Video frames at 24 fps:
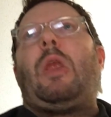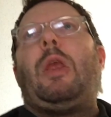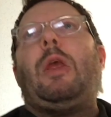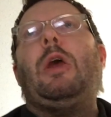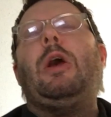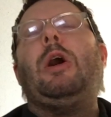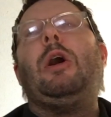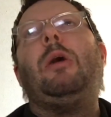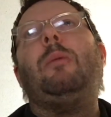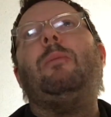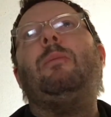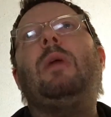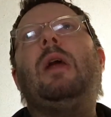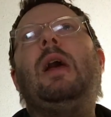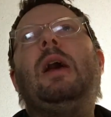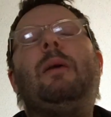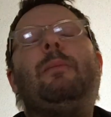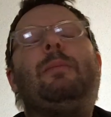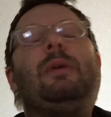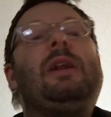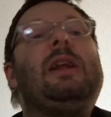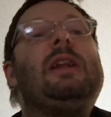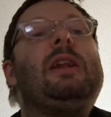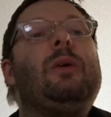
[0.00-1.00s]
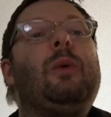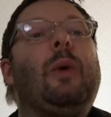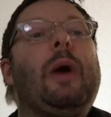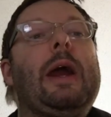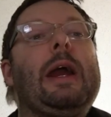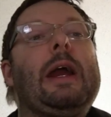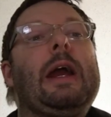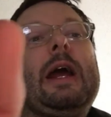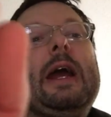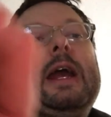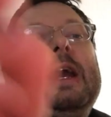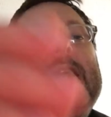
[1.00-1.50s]
But
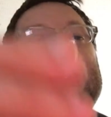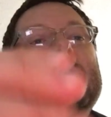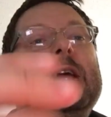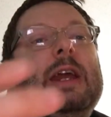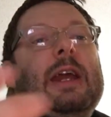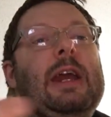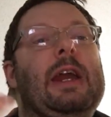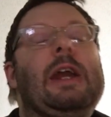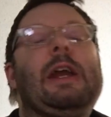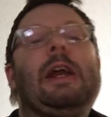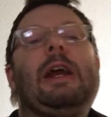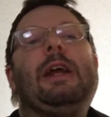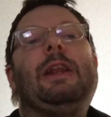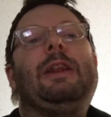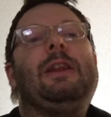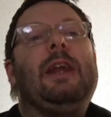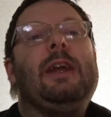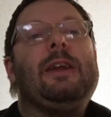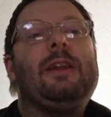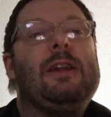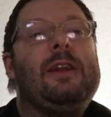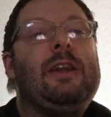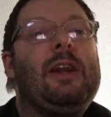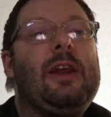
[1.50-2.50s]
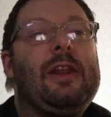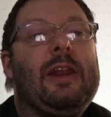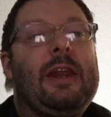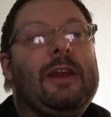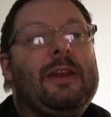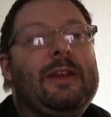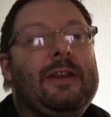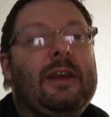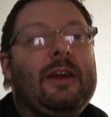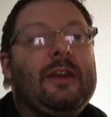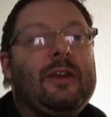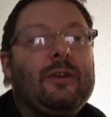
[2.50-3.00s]
anyway, in
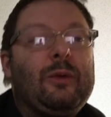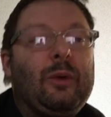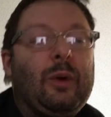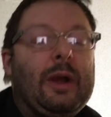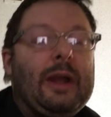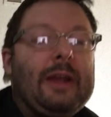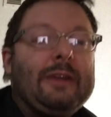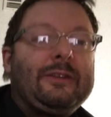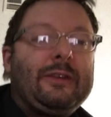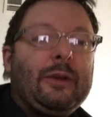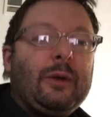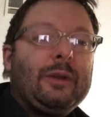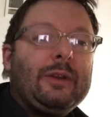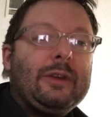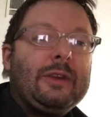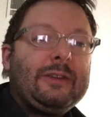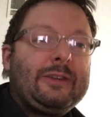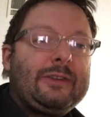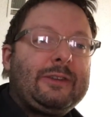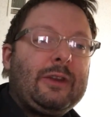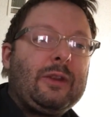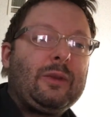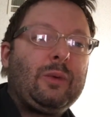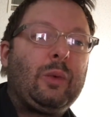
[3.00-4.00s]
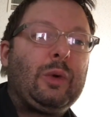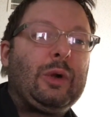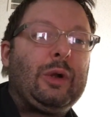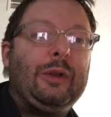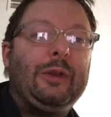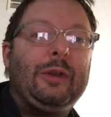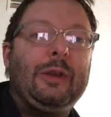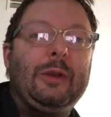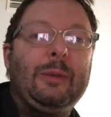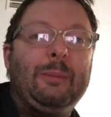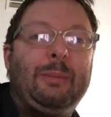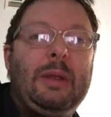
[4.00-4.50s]
the other way, so the
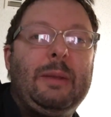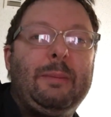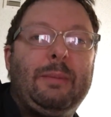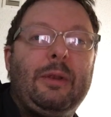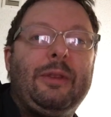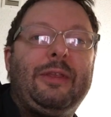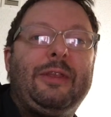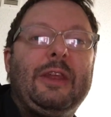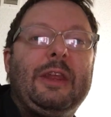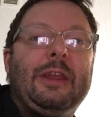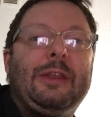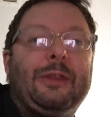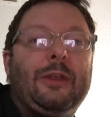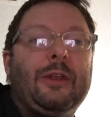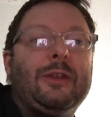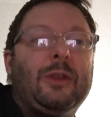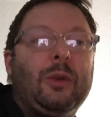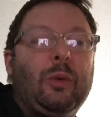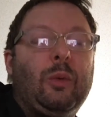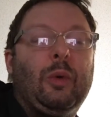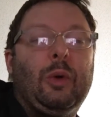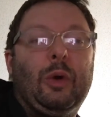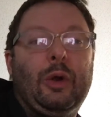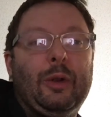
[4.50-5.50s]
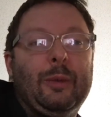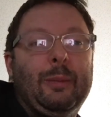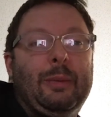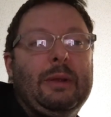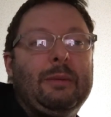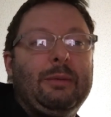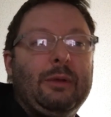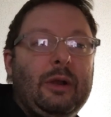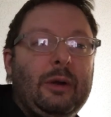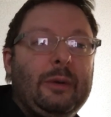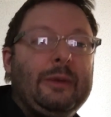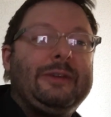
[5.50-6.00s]
world, people
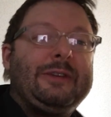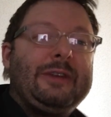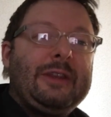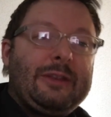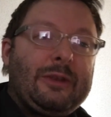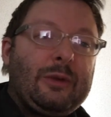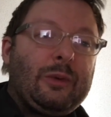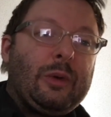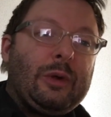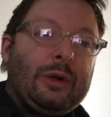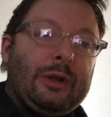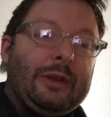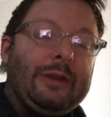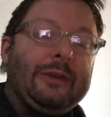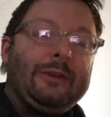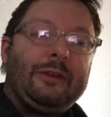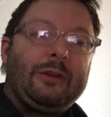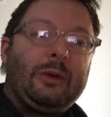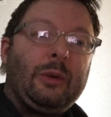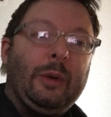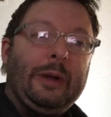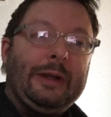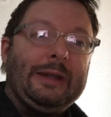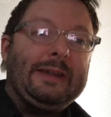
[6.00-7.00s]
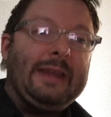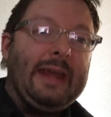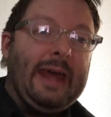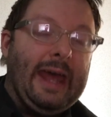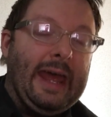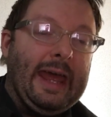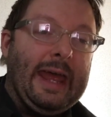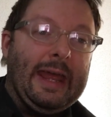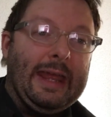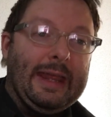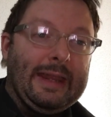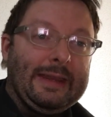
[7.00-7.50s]
always think the world is going to
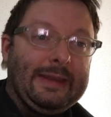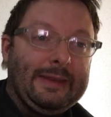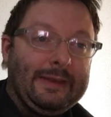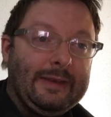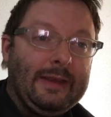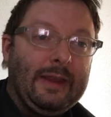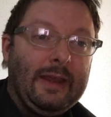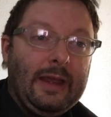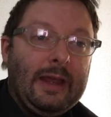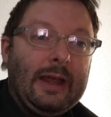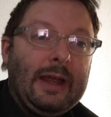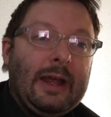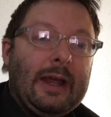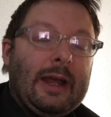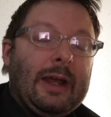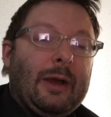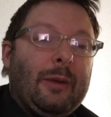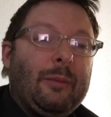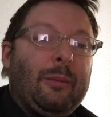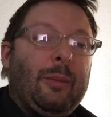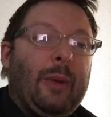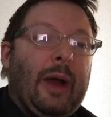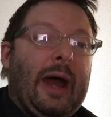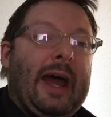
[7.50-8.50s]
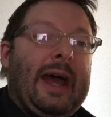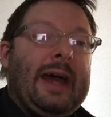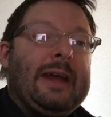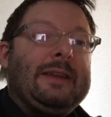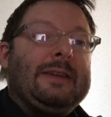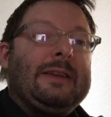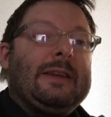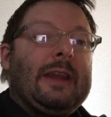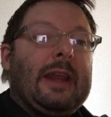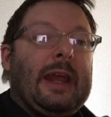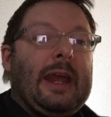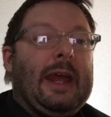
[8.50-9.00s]
end,
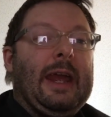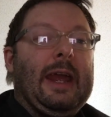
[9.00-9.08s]
and